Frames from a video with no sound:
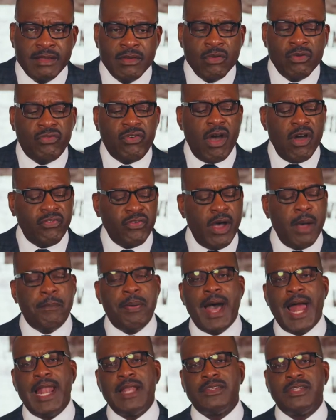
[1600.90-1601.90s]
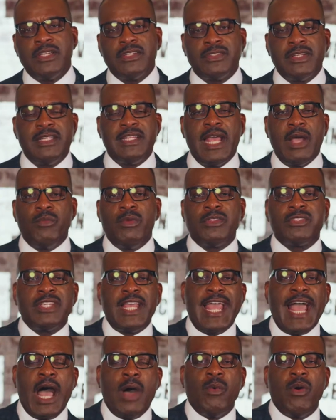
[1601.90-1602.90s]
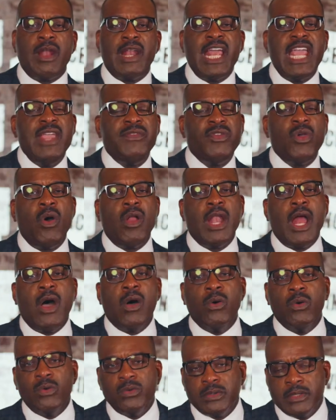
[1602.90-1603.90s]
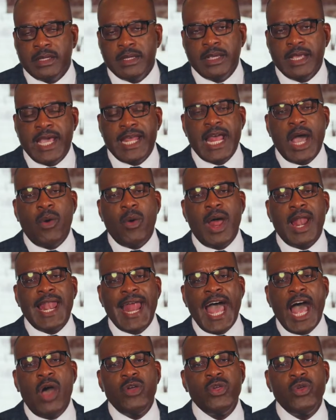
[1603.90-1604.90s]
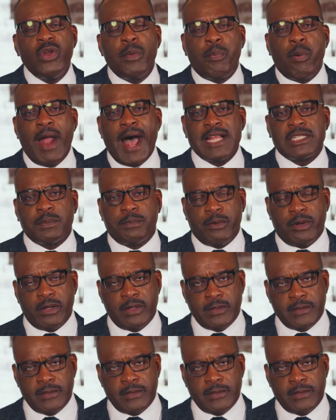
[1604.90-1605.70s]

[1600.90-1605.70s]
Vote for a politician that will say, I will leave you alone and I will allow you to prosper.